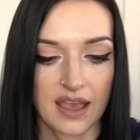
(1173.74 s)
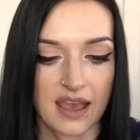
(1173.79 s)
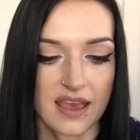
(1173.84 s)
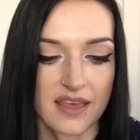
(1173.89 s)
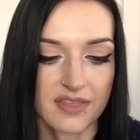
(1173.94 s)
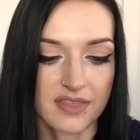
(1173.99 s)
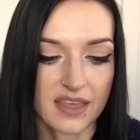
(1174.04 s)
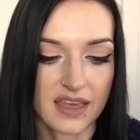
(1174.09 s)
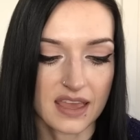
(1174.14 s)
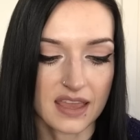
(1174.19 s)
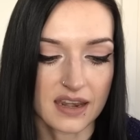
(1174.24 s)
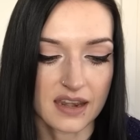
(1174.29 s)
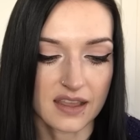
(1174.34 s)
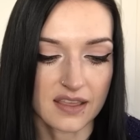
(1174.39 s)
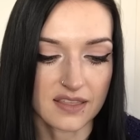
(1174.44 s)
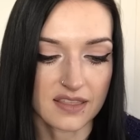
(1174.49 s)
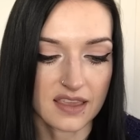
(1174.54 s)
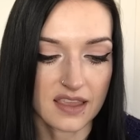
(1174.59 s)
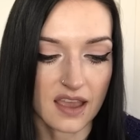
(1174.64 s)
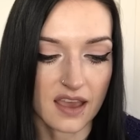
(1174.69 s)
And
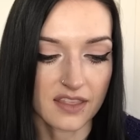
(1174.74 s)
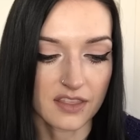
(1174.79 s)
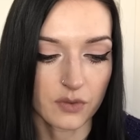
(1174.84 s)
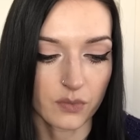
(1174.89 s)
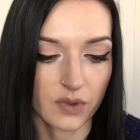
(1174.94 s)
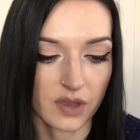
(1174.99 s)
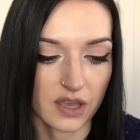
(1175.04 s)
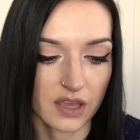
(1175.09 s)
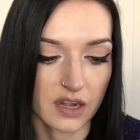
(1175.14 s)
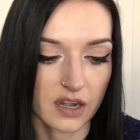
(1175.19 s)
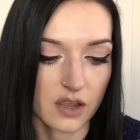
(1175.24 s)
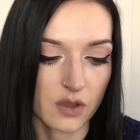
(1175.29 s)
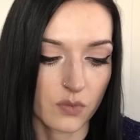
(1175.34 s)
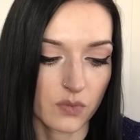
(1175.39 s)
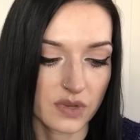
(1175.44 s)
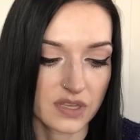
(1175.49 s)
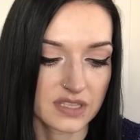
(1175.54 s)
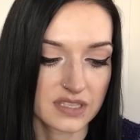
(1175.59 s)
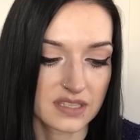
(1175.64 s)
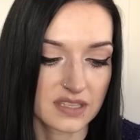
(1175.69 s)
then the other one
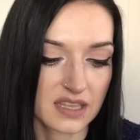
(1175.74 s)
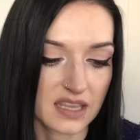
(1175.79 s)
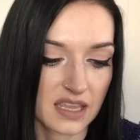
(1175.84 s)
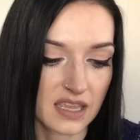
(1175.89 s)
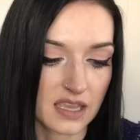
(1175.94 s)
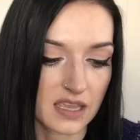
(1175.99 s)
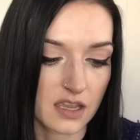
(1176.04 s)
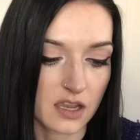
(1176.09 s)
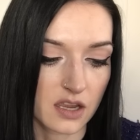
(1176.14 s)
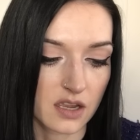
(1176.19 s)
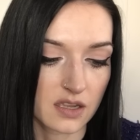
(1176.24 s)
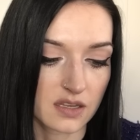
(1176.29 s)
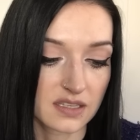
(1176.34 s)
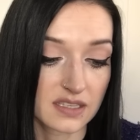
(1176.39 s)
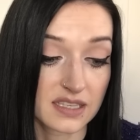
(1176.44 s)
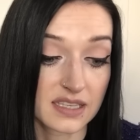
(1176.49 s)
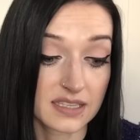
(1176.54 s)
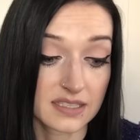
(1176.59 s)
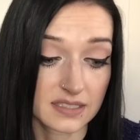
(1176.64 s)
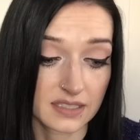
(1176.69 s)
was the
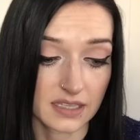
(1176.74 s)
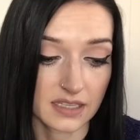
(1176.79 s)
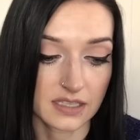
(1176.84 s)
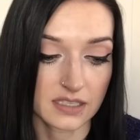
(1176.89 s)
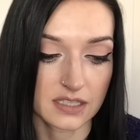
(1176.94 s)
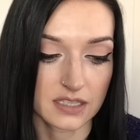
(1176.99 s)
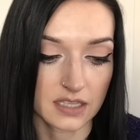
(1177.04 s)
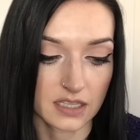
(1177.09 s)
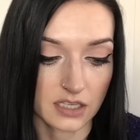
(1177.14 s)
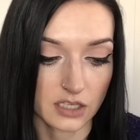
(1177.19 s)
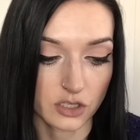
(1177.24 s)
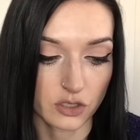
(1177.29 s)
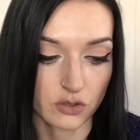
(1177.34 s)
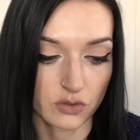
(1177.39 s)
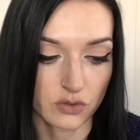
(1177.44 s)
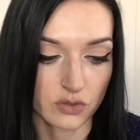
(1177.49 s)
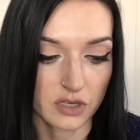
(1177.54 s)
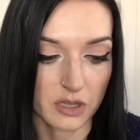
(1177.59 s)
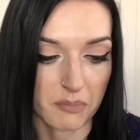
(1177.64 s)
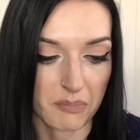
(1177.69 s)

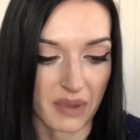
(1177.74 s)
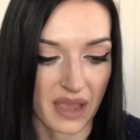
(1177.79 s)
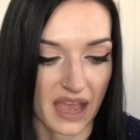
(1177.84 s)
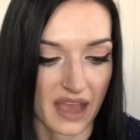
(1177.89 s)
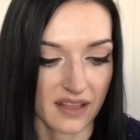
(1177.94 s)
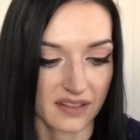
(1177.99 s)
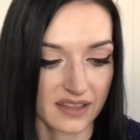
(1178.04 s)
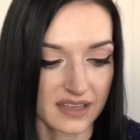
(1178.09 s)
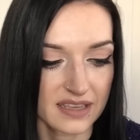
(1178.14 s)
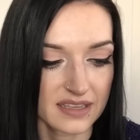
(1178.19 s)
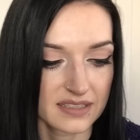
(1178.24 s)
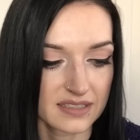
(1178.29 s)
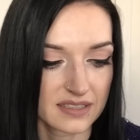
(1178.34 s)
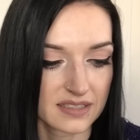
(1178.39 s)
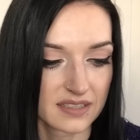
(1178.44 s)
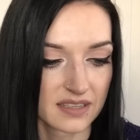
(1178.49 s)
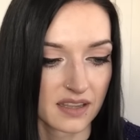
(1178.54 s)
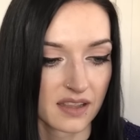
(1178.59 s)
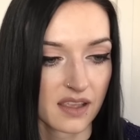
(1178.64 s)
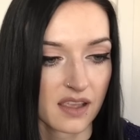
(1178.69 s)
discontinued
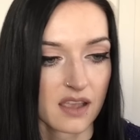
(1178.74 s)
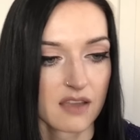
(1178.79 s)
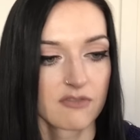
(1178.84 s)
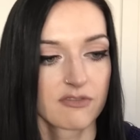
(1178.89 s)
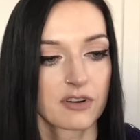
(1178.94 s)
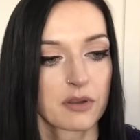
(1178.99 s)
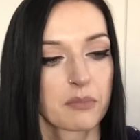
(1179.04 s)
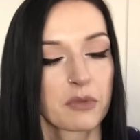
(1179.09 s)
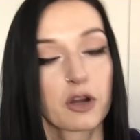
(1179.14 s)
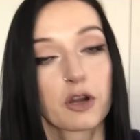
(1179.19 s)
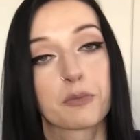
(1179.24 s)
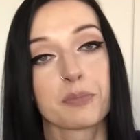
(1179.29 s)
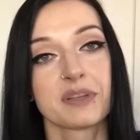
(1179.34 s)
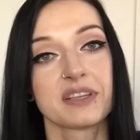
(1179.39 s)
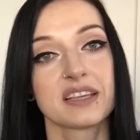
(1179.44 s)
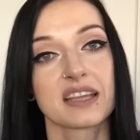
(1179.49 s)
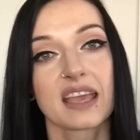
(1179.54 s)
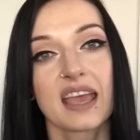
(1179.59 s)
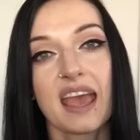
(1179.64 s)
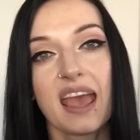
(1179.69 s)
palettes from
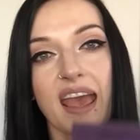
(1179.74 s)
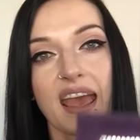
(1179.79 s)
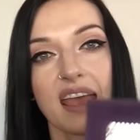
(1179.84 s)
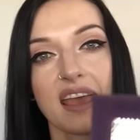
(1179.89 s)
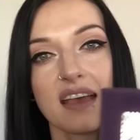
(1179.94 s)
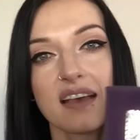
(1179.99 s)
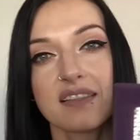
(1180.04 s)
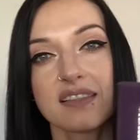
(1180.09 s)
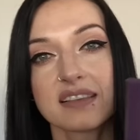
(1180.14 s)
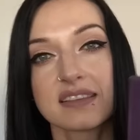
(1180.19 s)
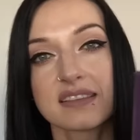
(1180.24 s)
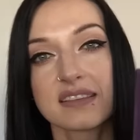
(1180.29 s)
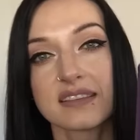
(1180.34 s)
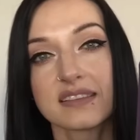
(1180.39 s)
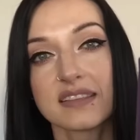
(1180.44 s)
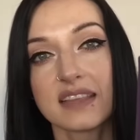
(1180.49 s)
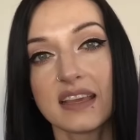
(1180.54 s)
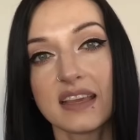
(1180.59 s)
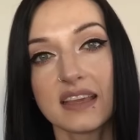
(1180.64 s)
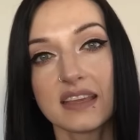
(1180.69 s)
Urban Decay. This
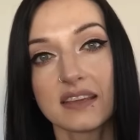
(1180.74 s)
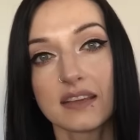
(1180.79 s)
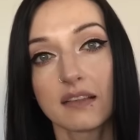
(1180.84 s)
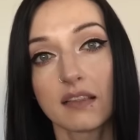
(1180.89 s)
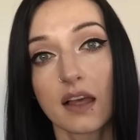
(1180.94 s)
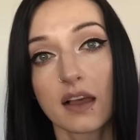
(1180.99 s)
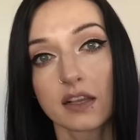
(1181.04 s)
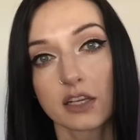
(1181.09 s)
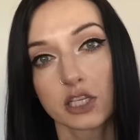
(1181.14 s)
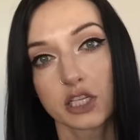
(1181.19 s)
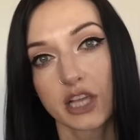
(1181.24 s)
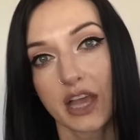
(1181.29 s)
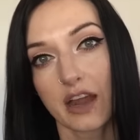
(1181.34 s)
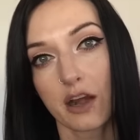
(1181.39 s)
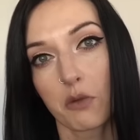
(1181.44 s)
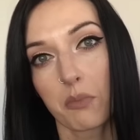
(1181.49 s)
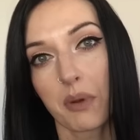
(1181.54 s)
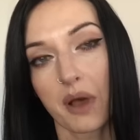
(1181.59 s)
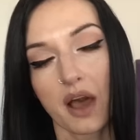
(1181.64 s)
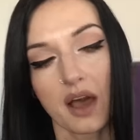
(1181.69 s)
is the Deluxe
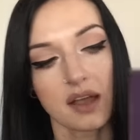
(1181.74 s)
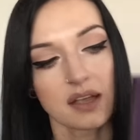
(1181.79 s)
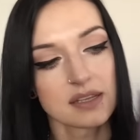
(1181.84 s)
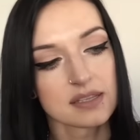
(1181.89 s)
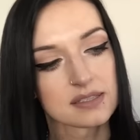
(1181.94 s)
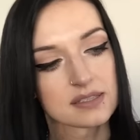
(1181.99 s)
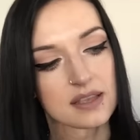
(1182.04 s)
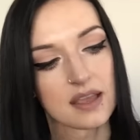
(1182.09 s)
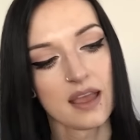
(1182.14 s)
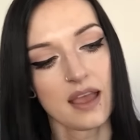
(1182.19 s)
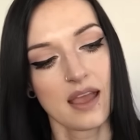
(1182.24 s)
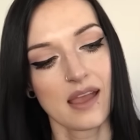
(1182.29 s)
Shadow Box.